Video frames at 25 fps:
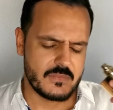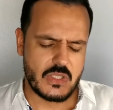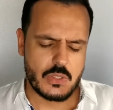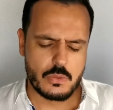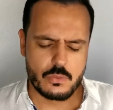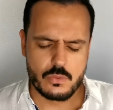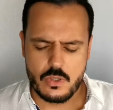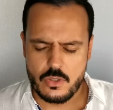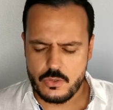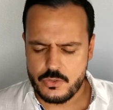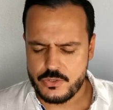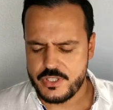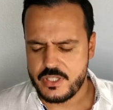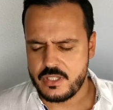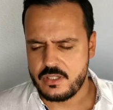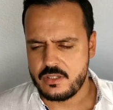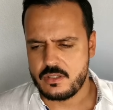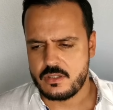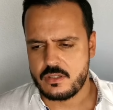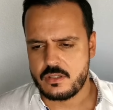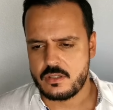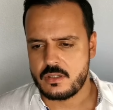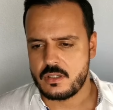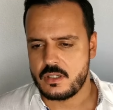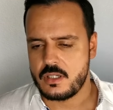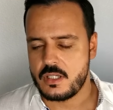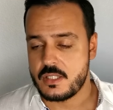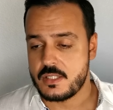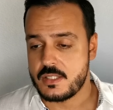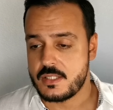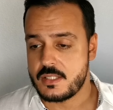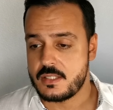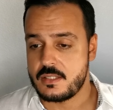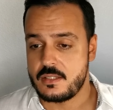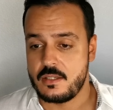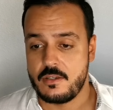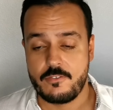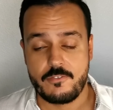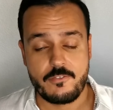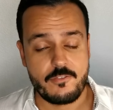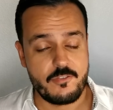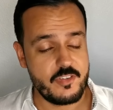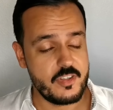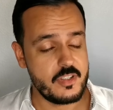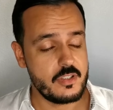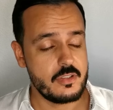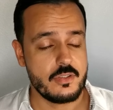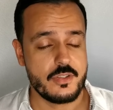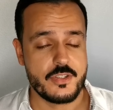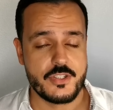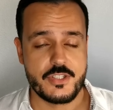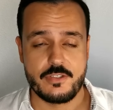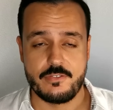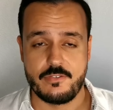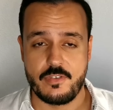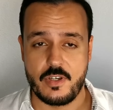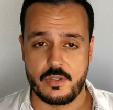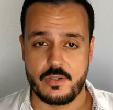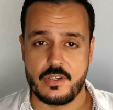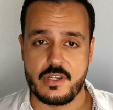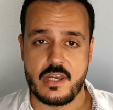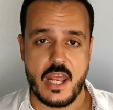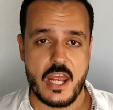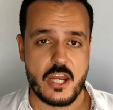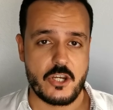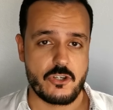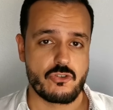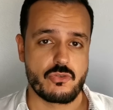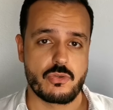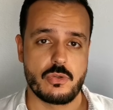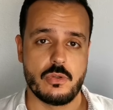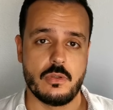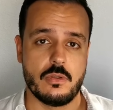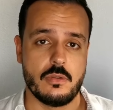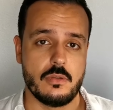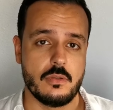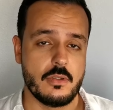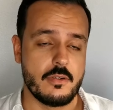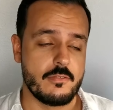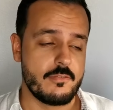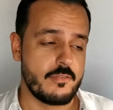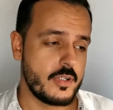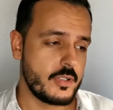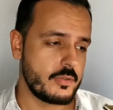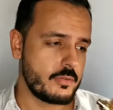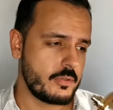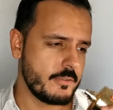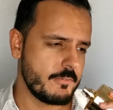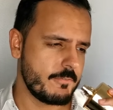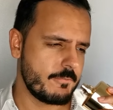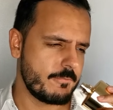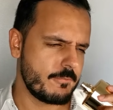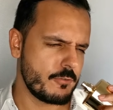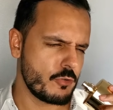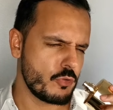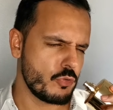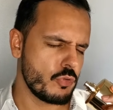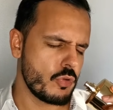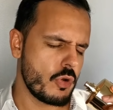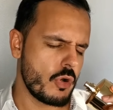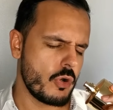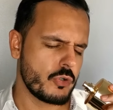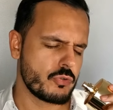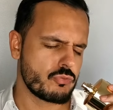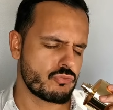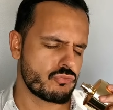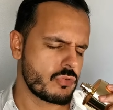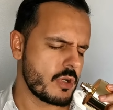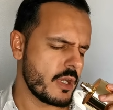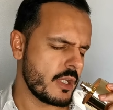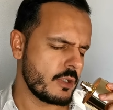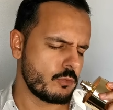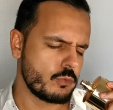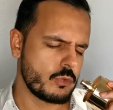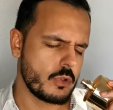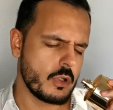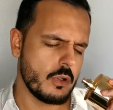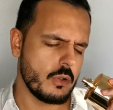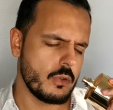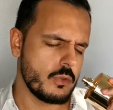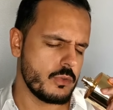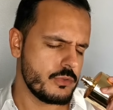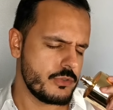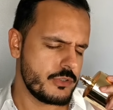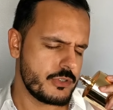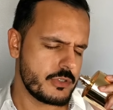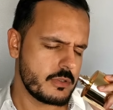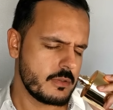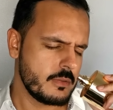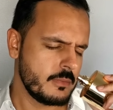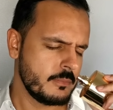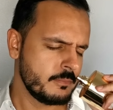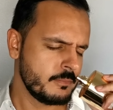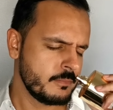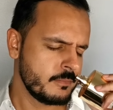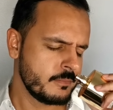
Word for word: the rose here, it feels very natural, a very full-on red rose.